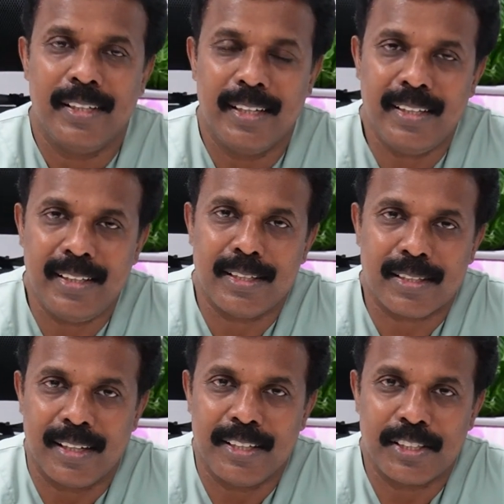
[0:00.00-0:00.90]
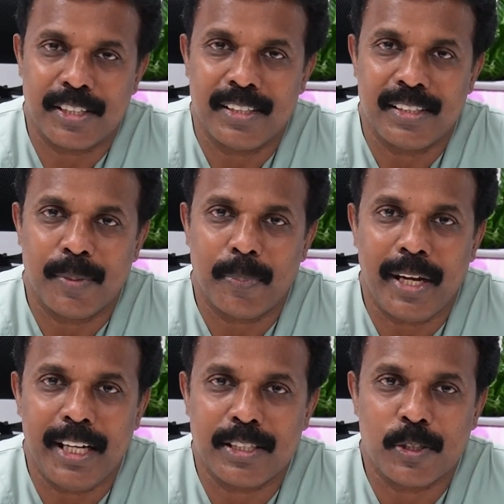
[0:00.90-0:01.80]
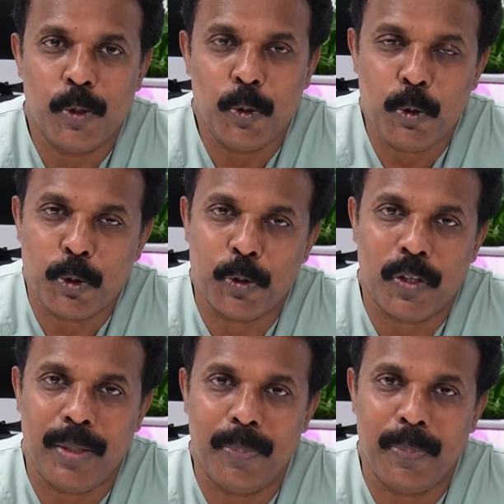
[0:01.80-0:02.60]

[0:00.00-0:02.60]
In this condition, the pain is usually